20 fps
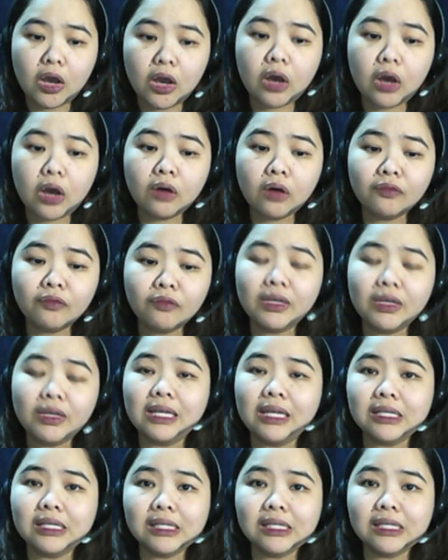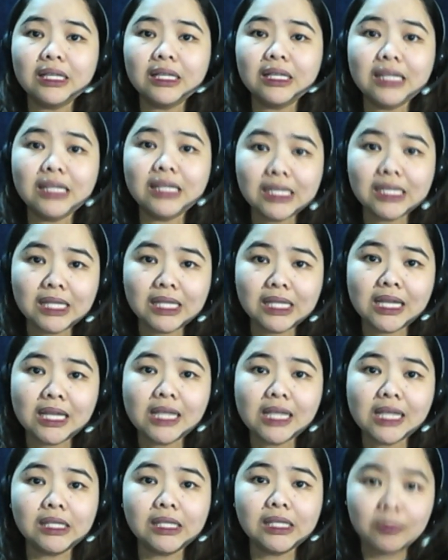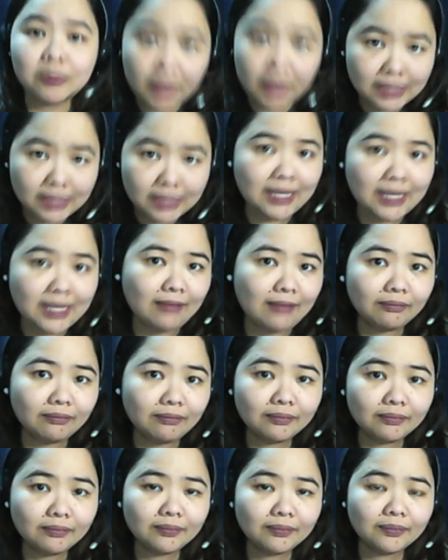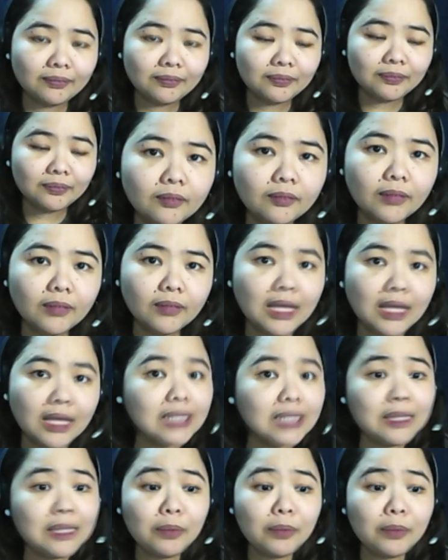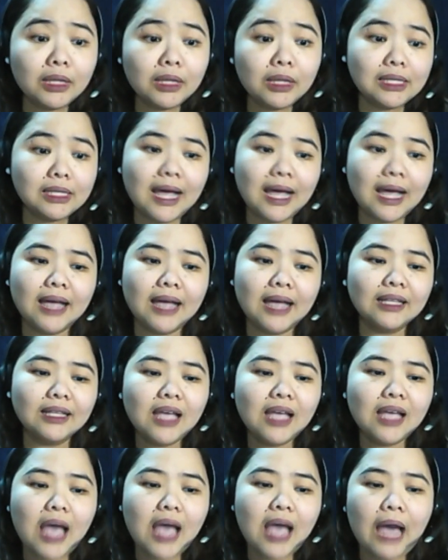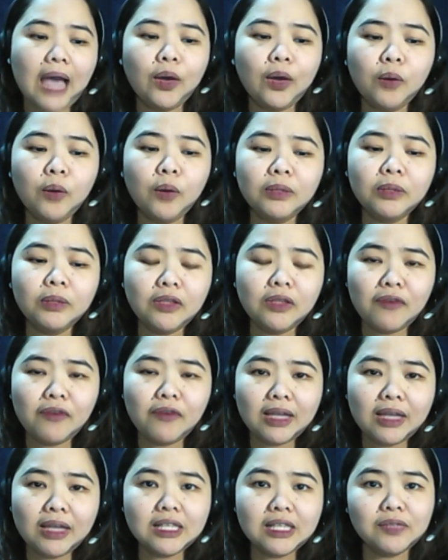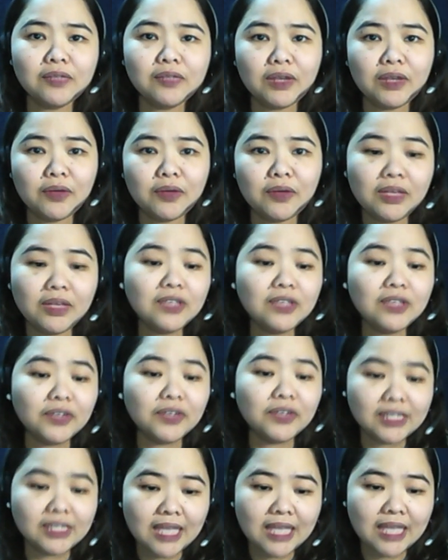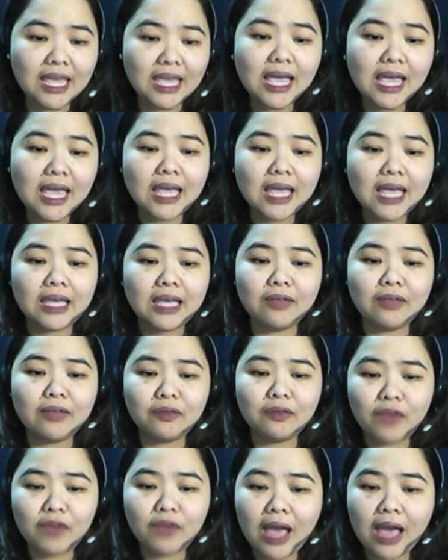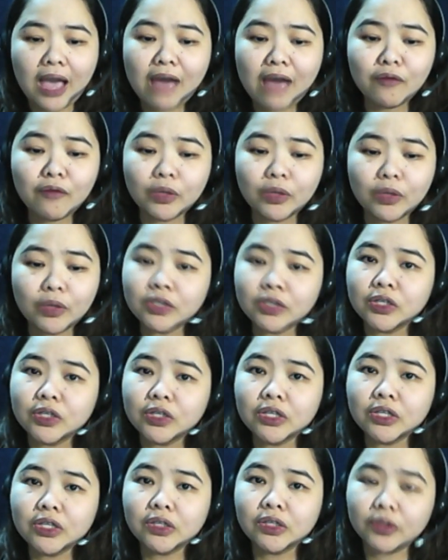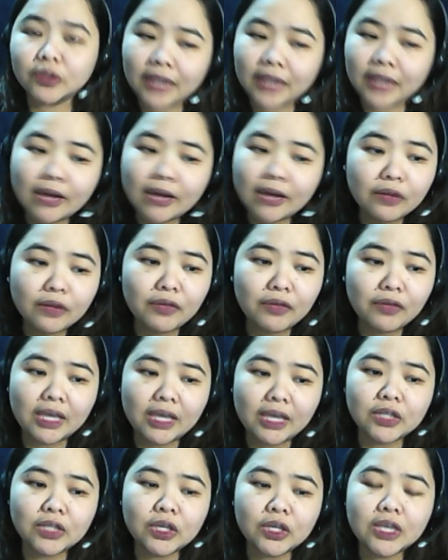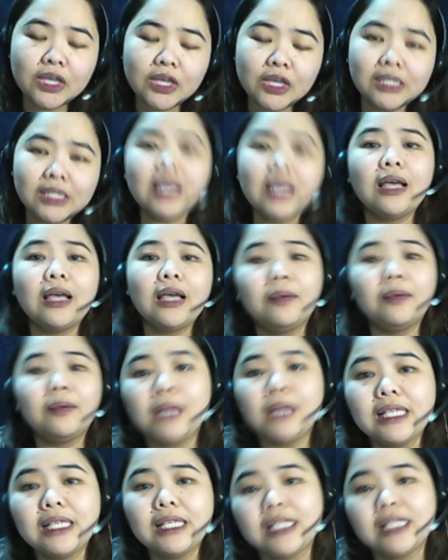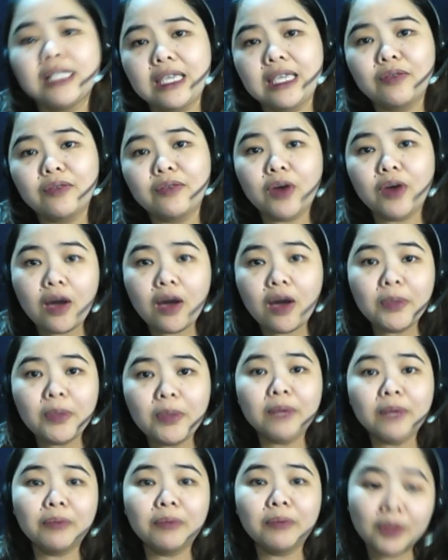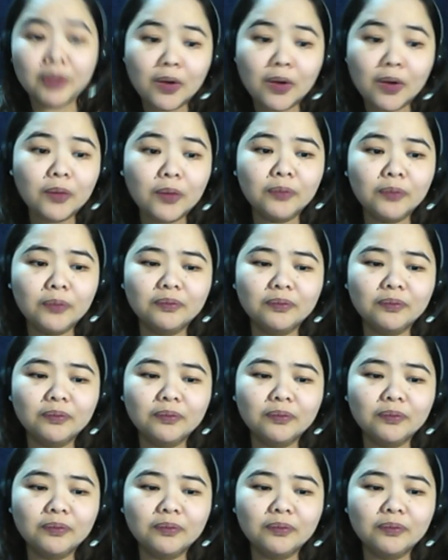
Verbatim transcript: of its listed spacing. As simple as that. I hope that you find this video interesting, and if you have questions or clarifications, please leave a comment below.